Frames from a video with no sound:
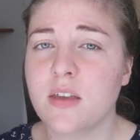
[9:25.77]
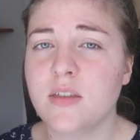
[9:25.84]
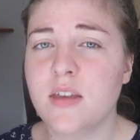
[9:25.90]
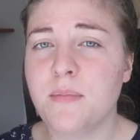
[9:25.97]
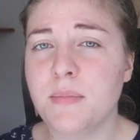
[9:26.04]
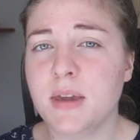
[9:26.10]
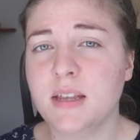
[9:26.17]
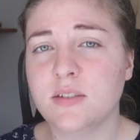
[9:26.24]

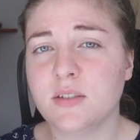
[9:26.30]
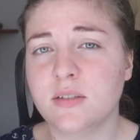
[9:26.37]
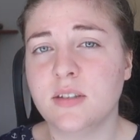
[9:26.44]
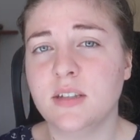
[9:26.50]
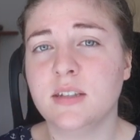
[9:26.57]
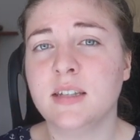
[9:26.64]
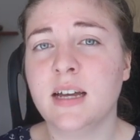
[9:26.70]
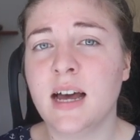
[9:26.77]
That means
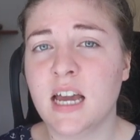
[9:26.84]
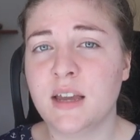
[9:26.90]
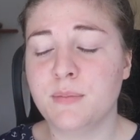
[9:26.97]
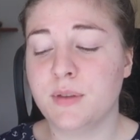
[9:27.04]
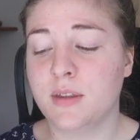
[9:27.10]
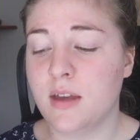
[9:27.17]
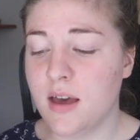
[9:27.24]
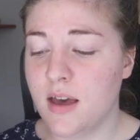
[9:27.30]
the
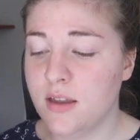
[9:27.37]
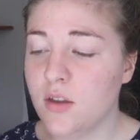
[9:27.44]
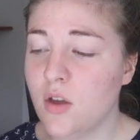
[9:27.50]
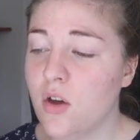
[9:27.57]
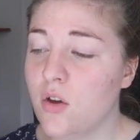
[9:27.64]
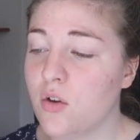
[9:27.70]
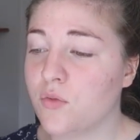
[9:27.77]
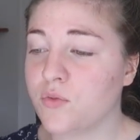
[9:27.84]
time that
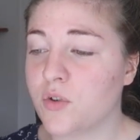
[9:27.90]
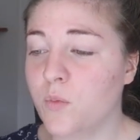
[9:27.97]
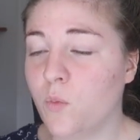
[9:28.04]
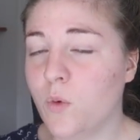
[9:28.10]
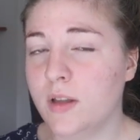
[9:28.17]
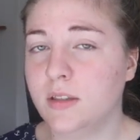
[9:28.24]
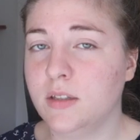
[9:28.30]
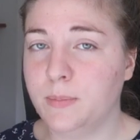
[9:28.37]
from
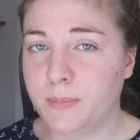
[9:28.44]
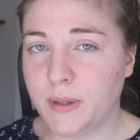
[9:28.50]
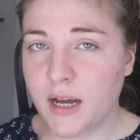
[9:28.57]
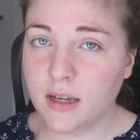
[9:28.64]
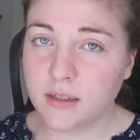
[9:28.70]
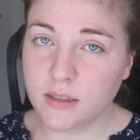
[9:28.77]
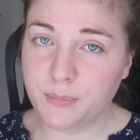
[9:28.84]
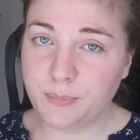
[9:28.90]
when the
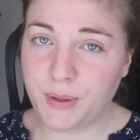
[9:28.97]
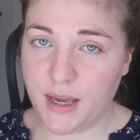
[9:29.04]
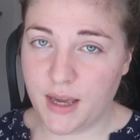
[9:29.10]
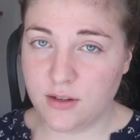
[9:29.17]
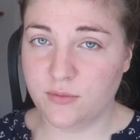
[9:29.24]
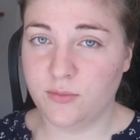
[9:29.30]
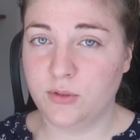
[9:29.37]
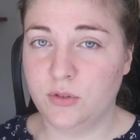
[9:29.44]
buyer
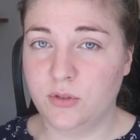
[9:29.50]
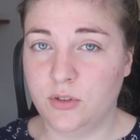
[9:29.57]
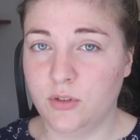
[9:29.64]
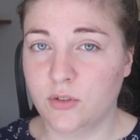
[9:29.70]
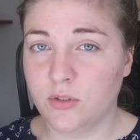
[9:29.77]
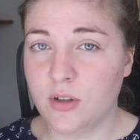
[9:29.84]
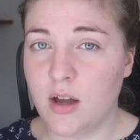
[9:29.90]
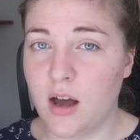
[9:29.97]
pays for
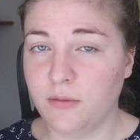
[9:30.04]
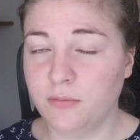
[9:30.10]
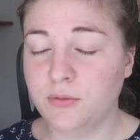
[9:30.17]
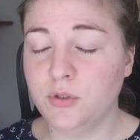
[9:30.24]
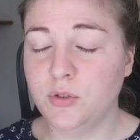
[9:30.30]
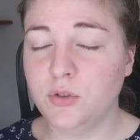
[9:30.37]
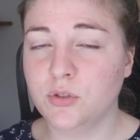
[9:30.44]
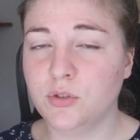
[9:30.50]
this stuff,
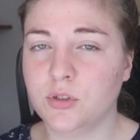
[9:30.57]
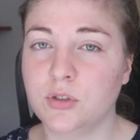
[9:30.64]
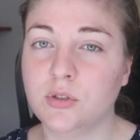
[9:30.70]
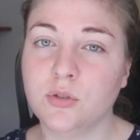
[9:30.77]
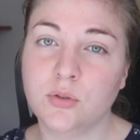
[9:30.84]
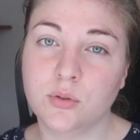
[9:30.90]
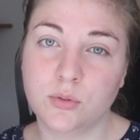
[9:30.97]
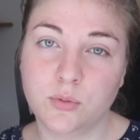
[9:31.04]
you're
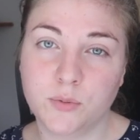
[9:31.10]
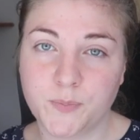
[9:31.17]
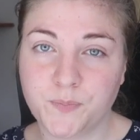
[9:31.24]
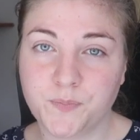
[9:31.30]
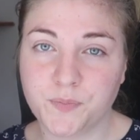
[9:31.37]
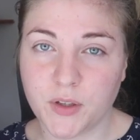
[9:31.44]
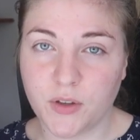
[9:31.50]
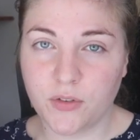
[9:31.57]
going to
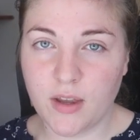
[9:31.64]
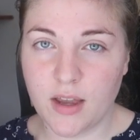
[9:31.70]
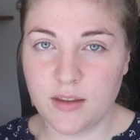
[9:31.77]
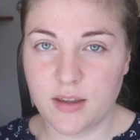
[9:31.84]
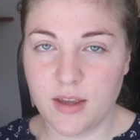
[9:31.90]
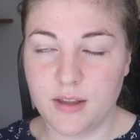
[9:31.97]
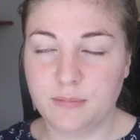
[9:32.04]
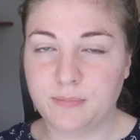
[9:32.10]

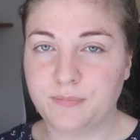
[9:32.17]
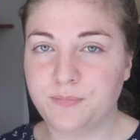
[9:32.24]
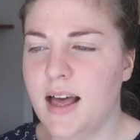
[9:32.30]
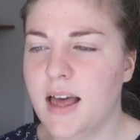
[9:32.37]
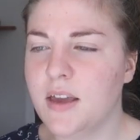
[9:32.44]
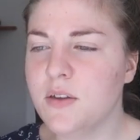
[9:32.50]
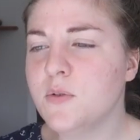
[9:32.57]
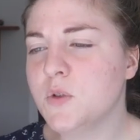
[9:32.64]
send it.
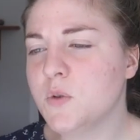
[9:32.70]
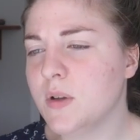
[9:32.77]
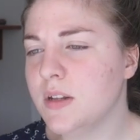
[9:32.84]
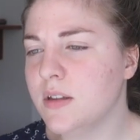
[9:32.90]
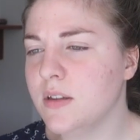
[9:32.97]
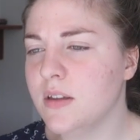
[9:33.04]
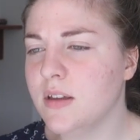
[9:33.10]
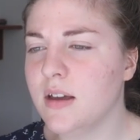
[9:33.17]
I
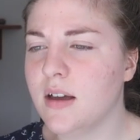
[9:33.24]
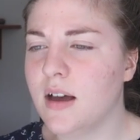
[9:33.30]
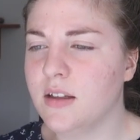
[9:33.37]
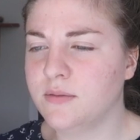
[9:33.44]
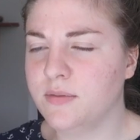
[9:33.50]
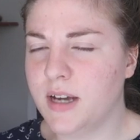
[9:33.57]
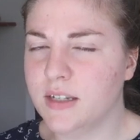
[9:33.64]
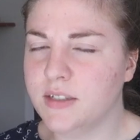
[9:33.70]
usually
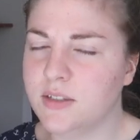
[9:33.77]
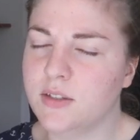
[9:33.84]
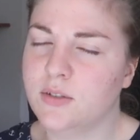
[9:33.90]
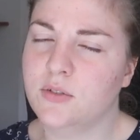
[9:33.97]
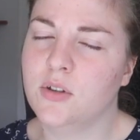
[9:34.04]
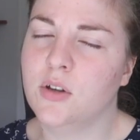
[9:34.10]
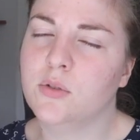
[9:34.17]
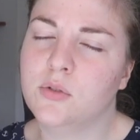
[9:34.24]
advise this
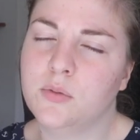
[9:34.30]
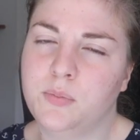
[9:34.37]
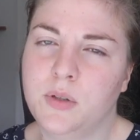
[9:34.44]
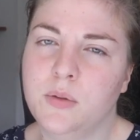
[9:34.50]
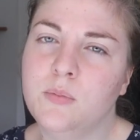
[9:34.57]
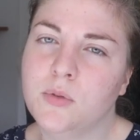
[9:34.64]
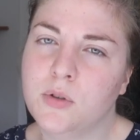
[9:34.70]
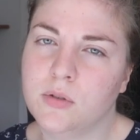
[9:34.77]
not to
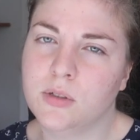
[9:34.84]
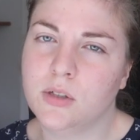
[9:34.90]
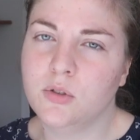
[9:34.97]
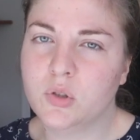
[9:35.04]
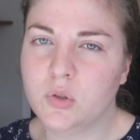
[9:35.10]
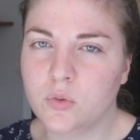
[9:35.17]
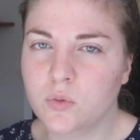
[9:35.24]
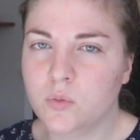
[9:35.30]
be more than
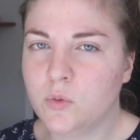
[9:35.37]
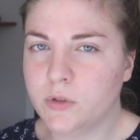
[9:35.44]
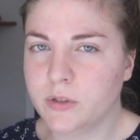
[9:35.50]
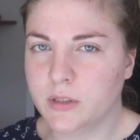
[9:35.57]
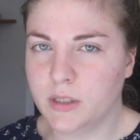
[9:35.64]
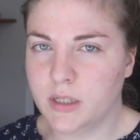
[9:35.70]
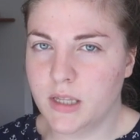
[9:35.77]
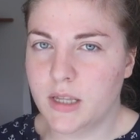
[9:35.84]
2
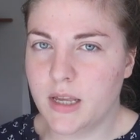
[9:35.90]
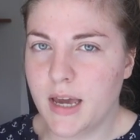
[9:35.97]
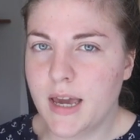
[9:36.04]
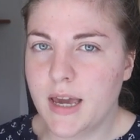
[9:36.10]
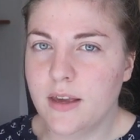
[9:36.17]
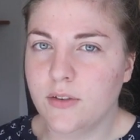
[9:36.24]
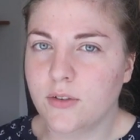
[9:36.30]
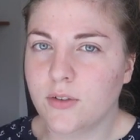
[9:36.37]
working
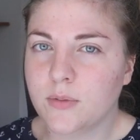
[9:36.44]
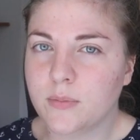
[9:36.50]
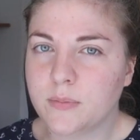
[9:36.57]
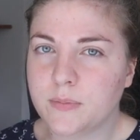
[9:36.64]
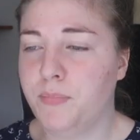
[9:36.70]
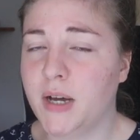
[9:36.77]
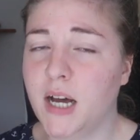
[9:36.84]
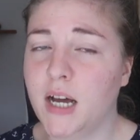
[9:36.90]
days,
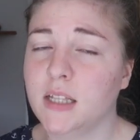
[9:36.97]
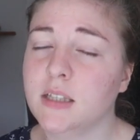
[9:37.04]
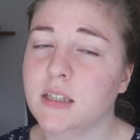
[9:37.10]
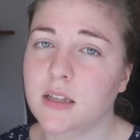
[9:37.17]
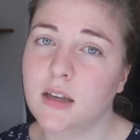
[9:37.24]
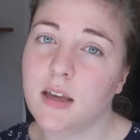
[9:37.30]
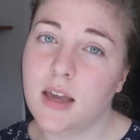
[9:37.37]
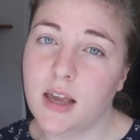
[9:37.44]
but
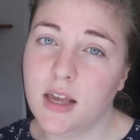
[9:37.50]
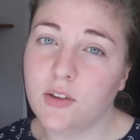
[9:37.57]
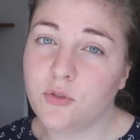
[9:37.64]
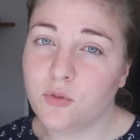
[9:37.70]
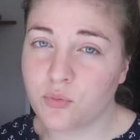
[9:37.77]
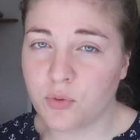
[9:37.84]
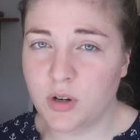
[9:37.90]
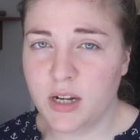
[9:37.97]

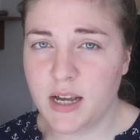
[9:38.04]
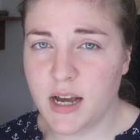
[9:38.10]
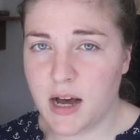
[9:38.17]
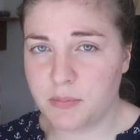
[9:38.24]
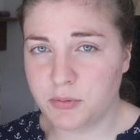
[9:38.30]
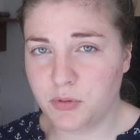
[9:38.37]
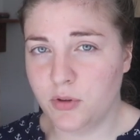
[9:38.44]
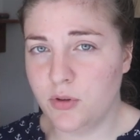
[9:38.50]
it's really
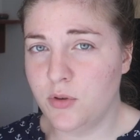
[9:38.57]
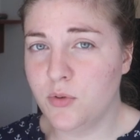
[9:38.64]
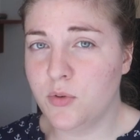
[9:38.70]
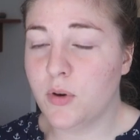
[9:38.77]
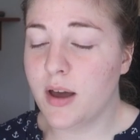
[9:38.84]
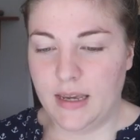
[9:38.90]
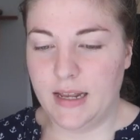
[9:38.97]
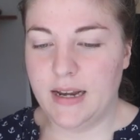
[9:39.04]
up to
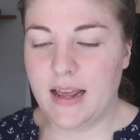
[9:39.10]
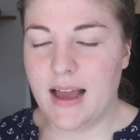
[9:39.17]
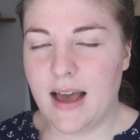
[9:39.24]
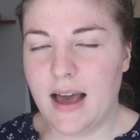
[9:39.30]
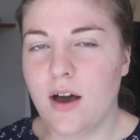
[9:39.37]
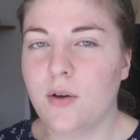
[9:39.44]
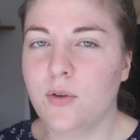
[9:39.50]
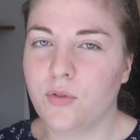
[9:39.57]
you and
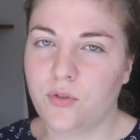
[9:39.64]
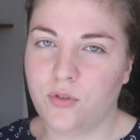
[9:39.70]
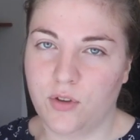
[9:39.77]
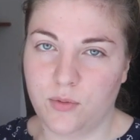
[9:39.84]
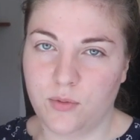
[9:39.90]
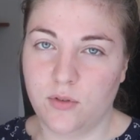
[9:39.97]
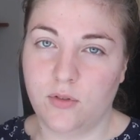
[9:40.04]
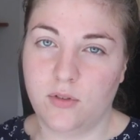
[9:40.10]
how
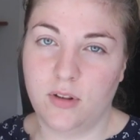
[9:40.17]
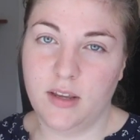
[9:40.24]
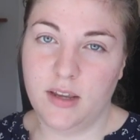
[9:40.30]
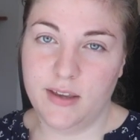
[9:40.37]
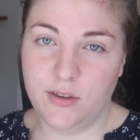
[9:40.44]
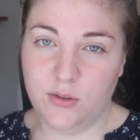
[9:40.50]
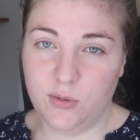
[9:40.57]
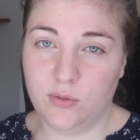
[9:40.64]

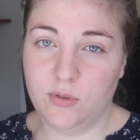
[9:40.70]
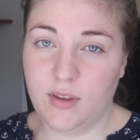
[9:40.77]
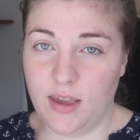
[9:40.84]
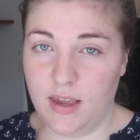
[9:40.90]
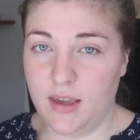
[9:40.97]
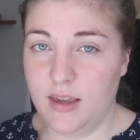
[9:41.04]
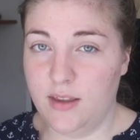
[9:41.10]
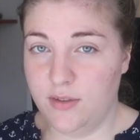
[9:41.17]
seriously you
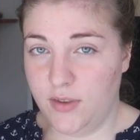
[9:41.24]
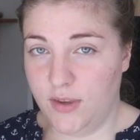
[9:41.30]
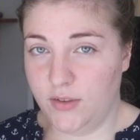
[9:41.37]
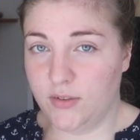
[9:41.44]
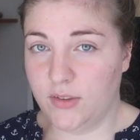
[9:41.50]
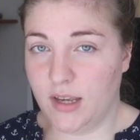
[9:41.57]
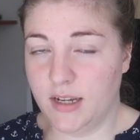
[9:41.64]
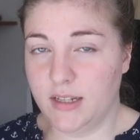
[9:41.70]
take in
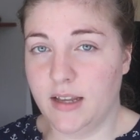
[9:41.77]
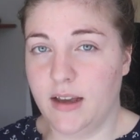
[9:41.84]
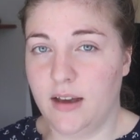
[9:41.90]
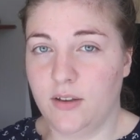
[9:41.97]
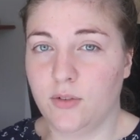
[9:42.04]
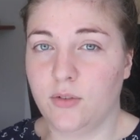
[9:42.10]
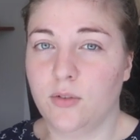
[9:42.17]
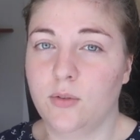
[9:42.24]
this side
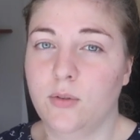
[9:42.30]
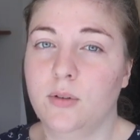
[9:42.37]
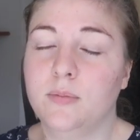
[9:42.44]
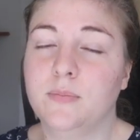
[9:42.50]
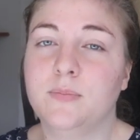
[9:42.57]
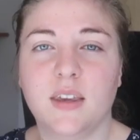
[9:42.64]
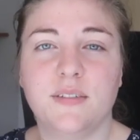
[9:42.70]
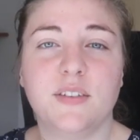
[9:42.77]
hustle.
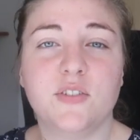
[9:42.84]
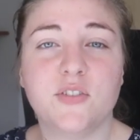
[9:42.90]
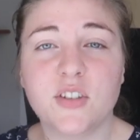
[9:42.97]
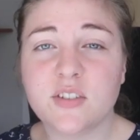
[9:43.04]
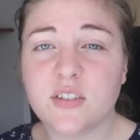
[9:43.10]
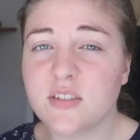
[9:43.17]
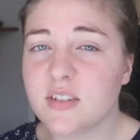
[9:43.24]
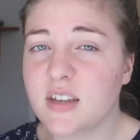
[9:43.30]
If it's
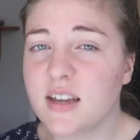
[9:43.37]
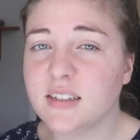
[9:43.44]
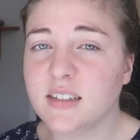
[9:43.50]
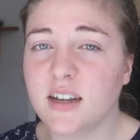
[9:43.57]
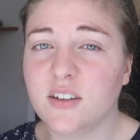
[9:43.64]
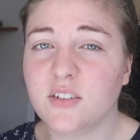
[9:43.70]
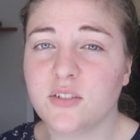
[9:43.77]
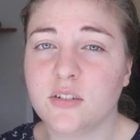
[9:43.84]
just a side
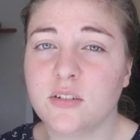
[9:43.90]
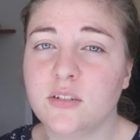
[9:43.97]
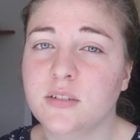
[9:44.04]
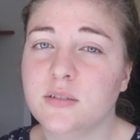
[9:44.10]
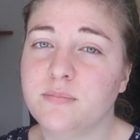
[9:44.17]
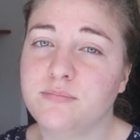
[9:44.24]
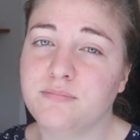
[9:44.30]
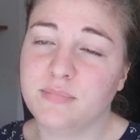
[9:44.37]

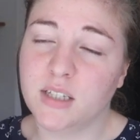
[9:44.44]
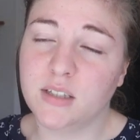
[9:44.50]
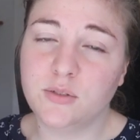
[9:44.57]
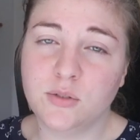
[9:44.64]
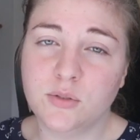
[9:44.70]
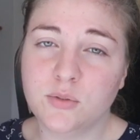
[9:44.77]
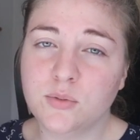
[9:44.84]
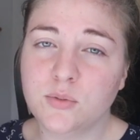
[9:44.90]
hustle, that
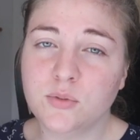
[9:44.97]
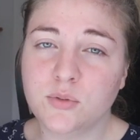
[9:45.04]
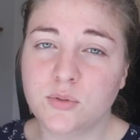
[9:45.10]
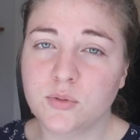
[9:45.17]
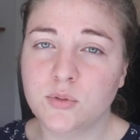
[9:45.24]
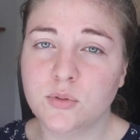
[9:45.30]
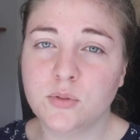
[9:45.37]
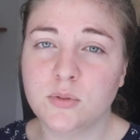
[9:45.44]
you
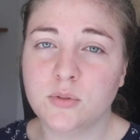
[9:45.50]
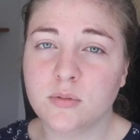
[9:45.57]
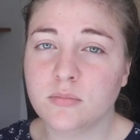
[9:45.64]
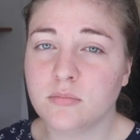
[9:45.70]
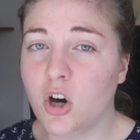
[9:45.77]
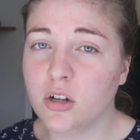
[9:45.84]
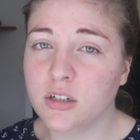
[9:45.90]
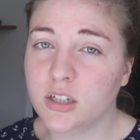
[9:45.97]
do
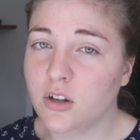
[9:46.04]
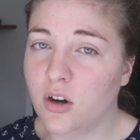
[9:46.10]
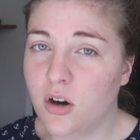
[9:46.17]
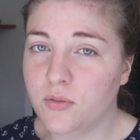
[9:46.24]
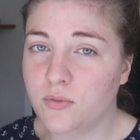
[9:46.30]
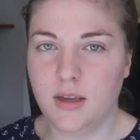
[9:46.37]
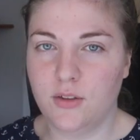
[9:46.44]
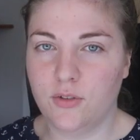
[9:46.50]
on and
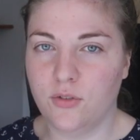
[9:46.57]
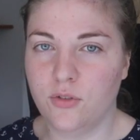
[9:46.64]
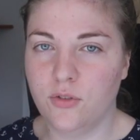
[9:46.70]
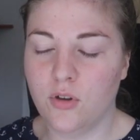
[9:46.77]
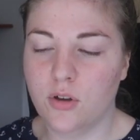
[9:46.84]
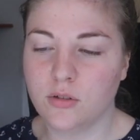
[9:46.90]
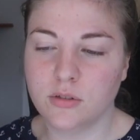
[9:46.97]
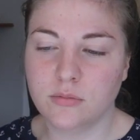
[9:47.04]
off is
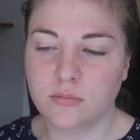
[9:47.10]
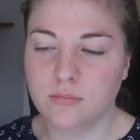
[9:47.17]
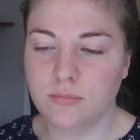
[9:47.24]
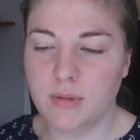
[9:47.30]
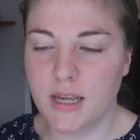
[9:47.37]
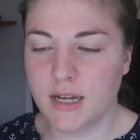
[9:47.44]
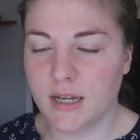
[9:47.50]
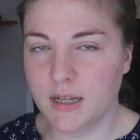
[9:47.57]
not
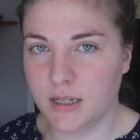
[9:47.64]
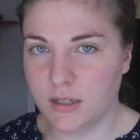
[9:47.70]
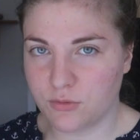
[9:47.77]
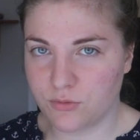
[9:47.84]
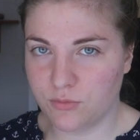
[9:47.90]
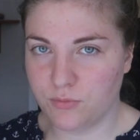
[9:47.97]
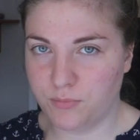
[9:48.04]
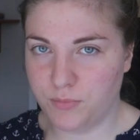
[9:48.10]
make a
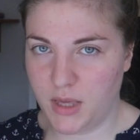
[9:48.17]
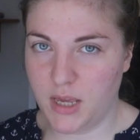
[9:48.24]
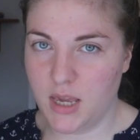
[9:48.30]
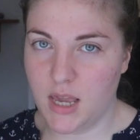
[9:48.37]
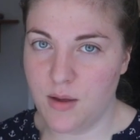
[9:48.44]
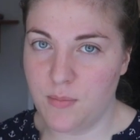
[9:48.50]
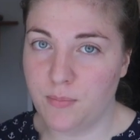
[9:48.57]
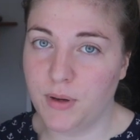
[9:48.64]
big
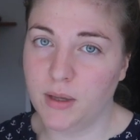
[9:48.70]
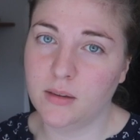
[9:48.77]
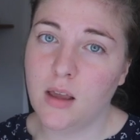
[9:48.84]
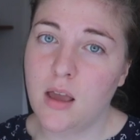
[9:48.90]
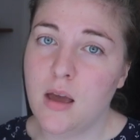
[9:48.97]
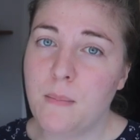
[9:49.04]
impact.